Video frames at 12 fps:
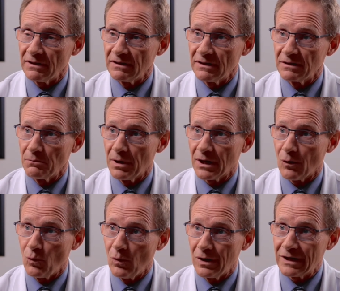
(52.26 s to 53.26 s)
And
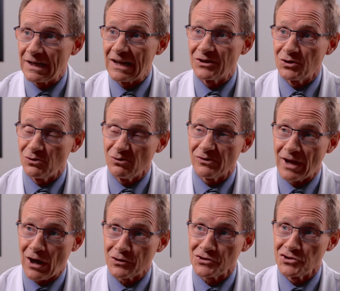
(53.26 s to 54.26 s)
about a 1 in a
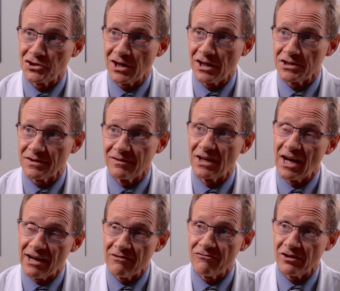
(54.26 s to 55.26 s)
2,000 chance of an
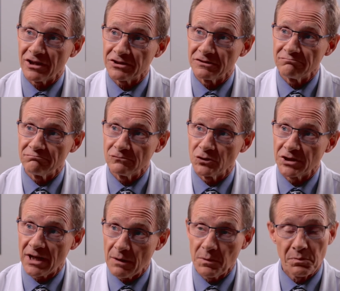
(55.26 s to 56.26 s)
eye infection,
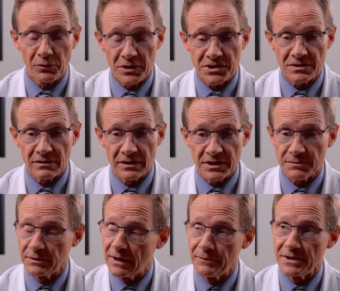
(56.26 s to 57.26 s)
which can be pretty
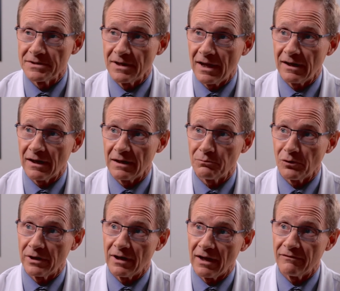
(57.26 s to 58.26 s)
serious, but that means
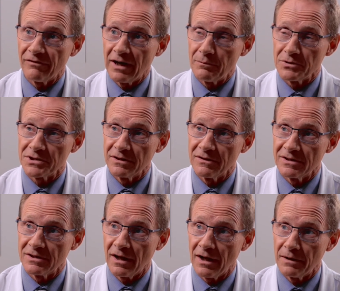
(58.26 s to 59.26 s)
99.95% of
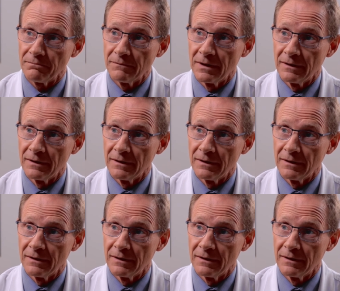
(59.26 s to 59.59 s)
the time